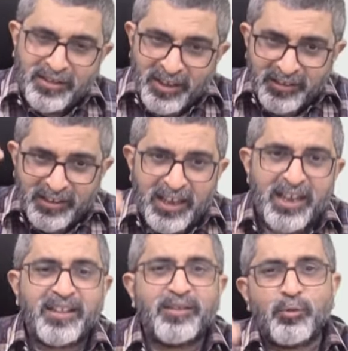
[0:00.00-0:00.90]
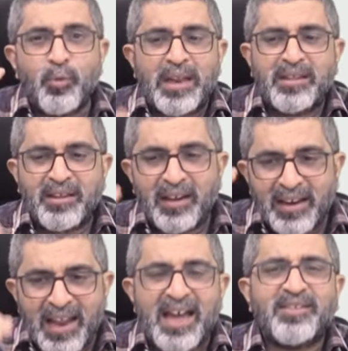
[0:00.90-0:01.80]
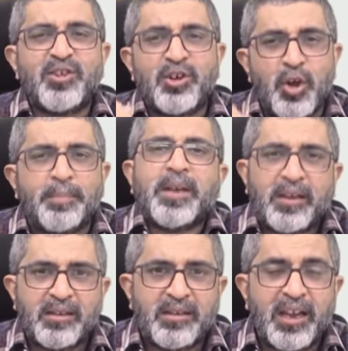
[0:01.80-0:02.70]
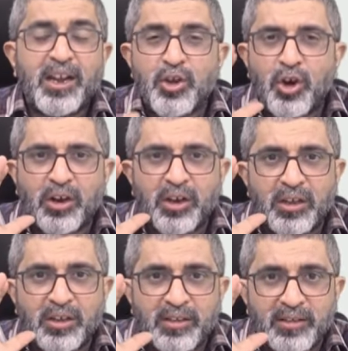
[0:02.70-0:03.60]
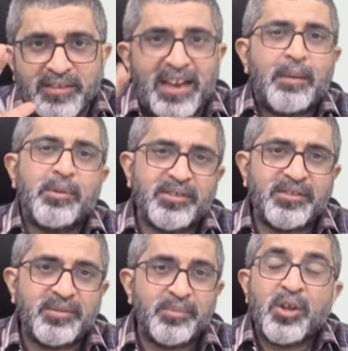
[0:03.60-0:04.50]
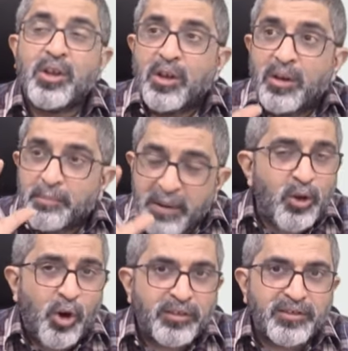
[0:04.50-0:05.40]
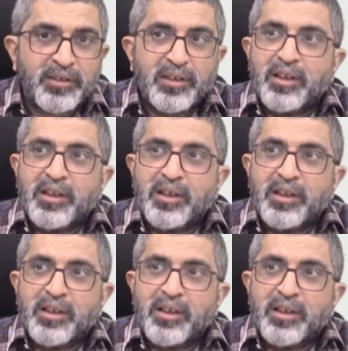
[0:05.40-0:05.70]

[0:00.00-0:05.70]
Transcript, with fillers: This is one last topic in your syllabus, because